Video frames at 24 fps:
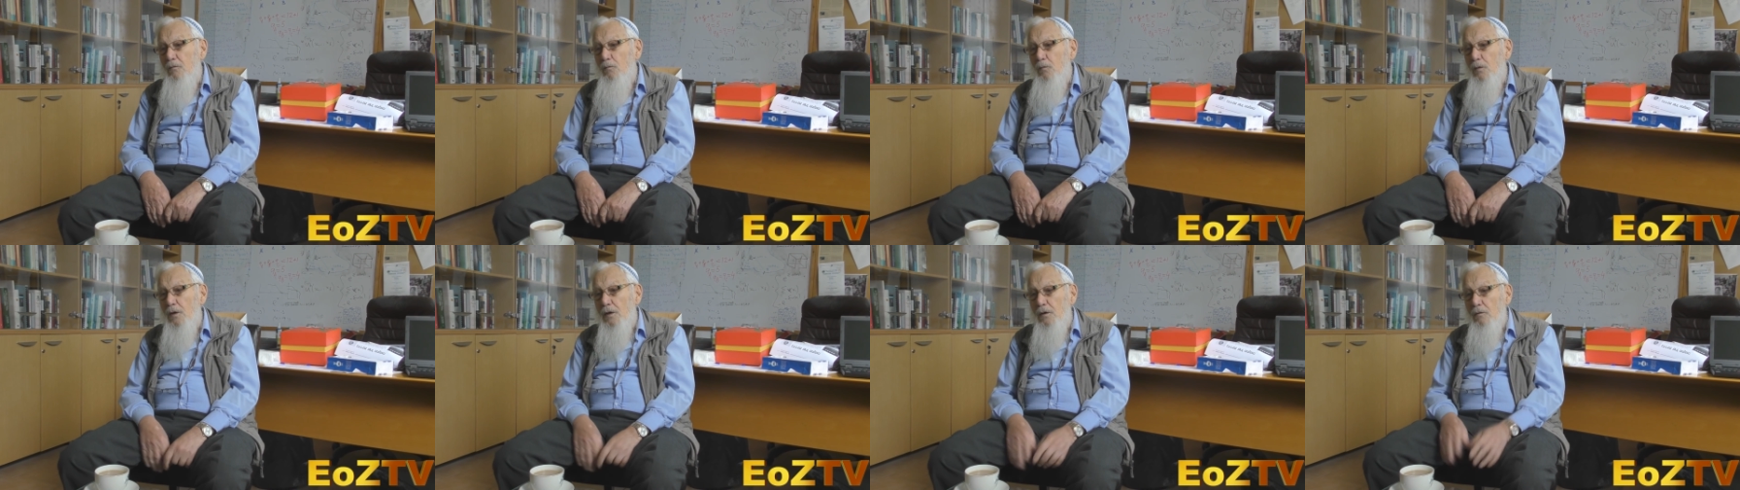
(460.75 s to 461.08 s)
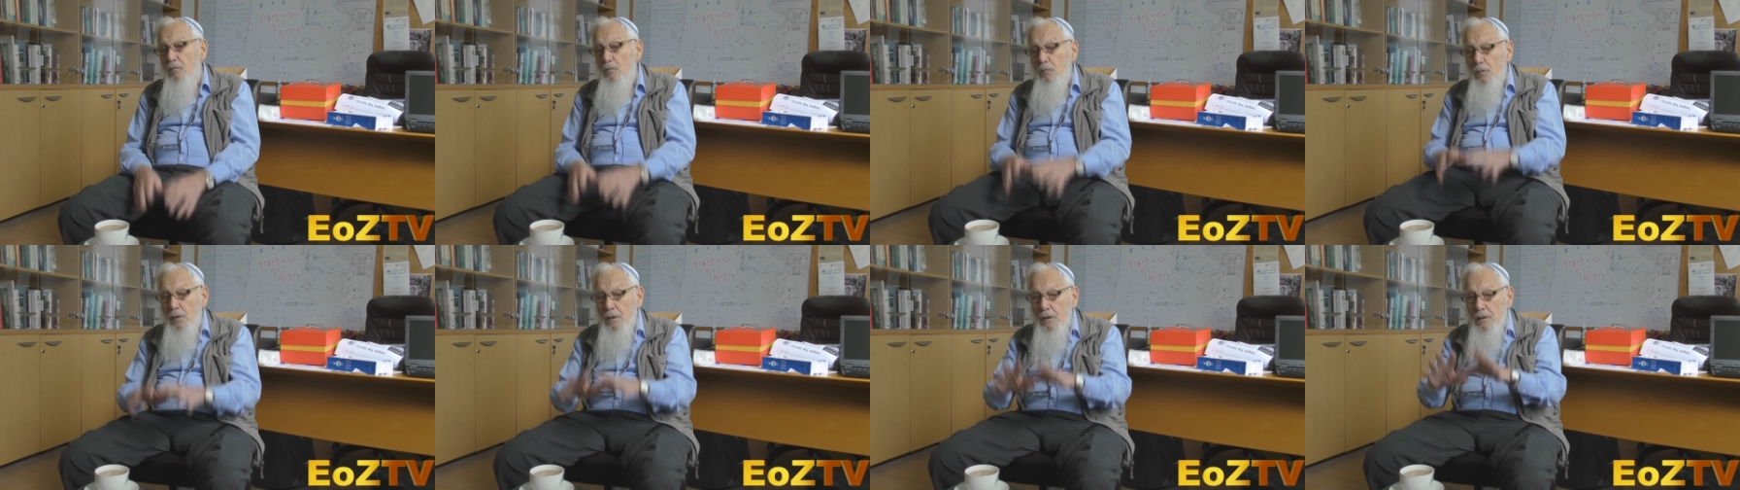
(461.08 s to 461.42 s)

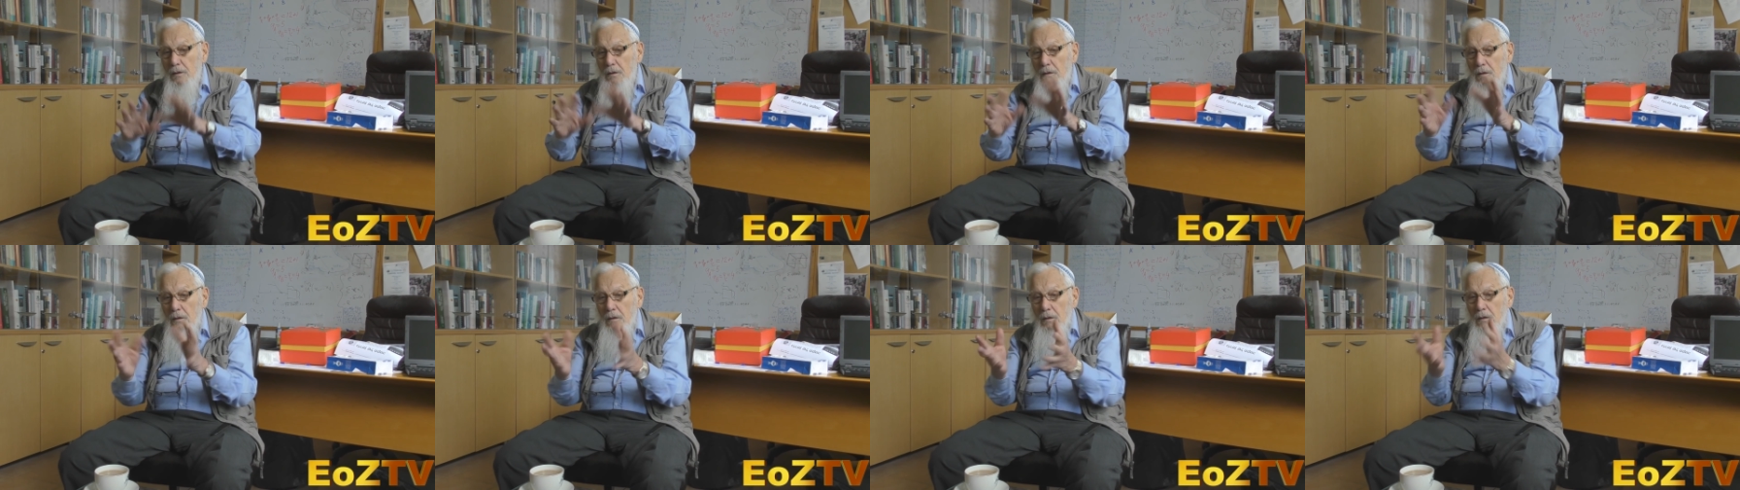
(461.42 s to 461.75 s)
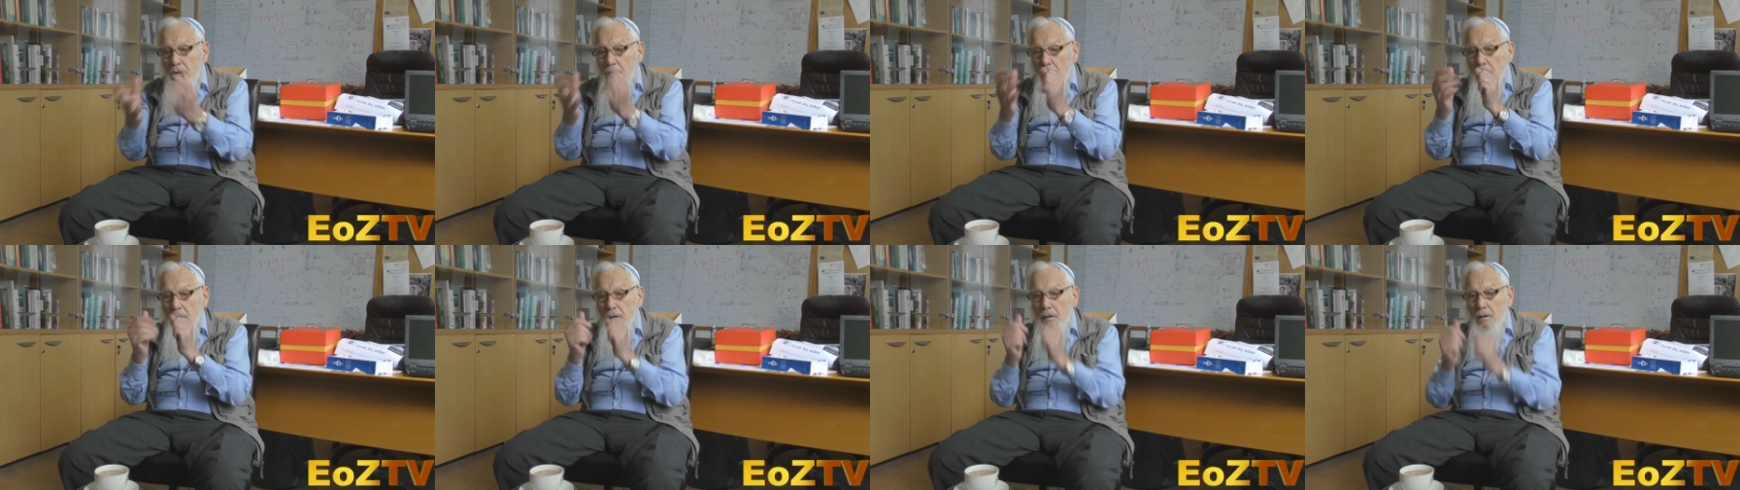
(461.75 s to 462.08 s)
When we
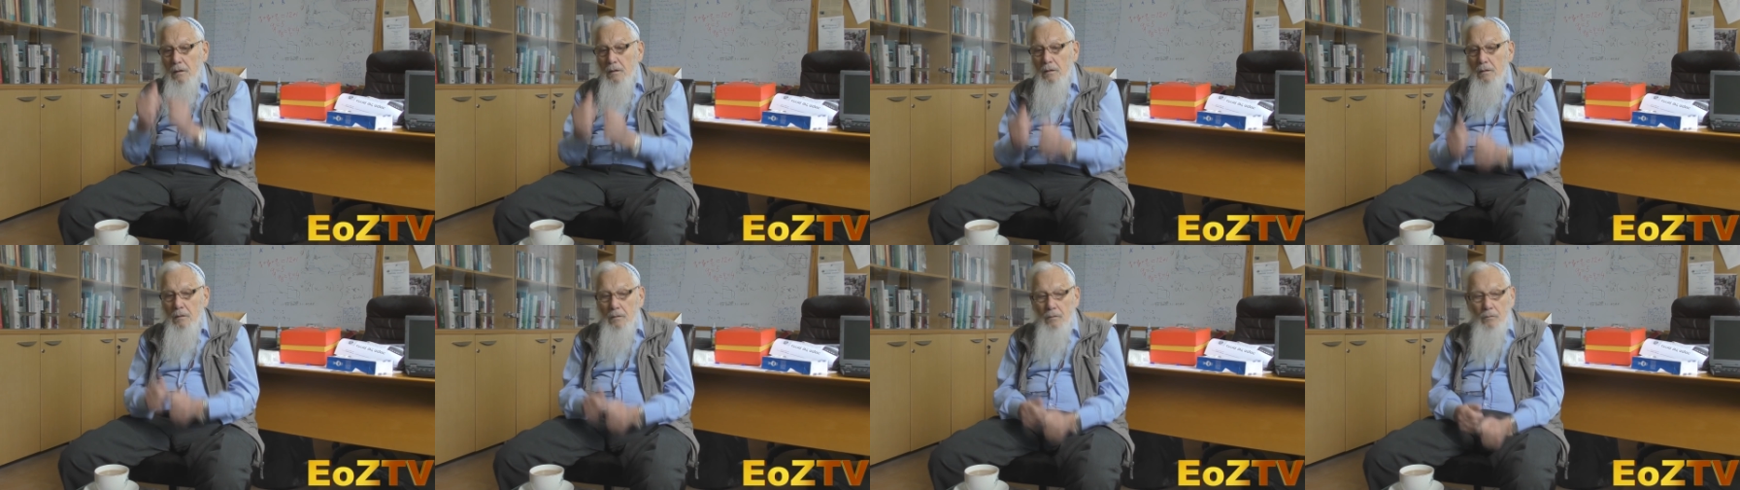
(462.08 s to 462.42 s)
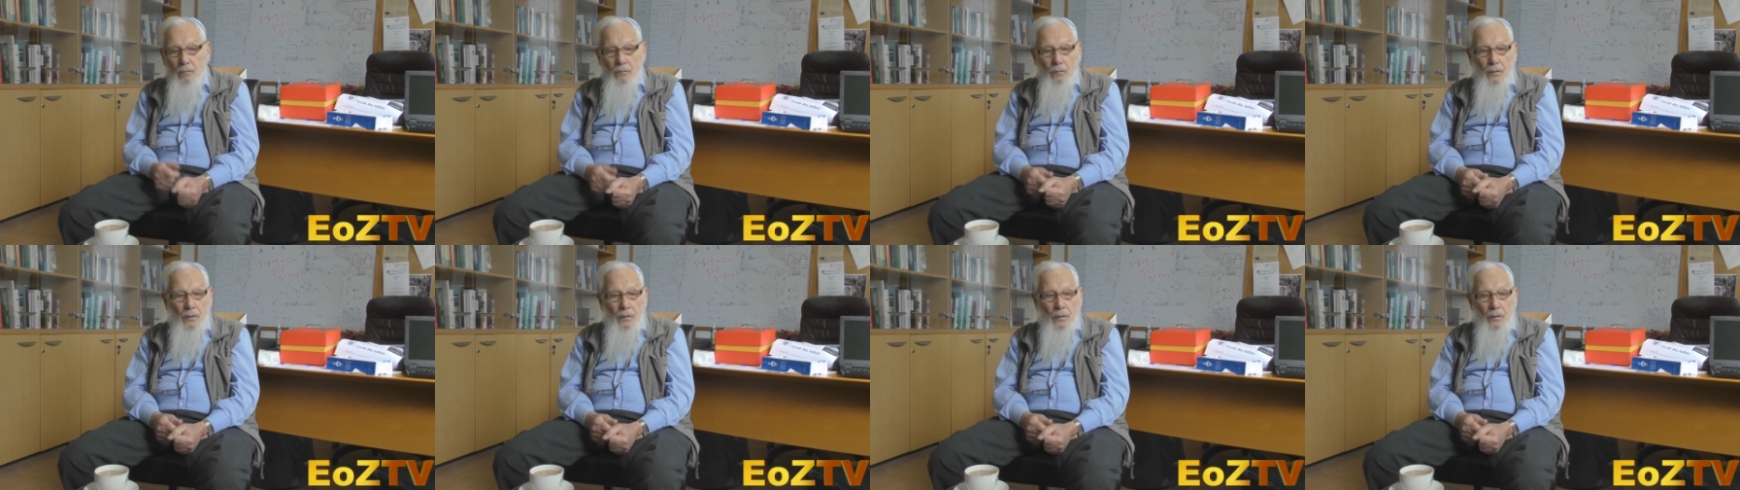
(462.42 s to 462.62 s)
uh,